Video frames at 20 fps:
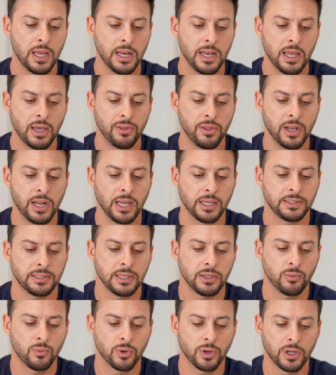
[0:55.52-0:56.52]
Now, the next
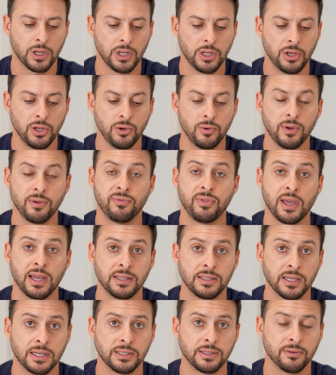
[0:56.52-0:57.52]
thing we're gonna do if
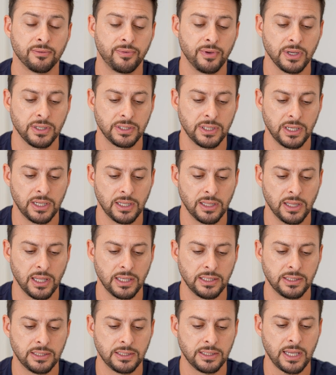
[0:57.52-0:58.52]
that doesn't fix it,
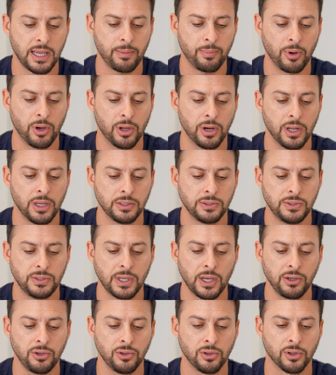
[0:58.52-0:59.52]
let's tap on
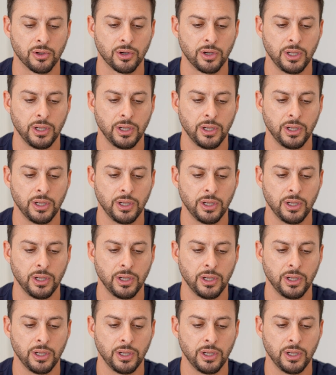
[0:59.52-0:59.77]
cellular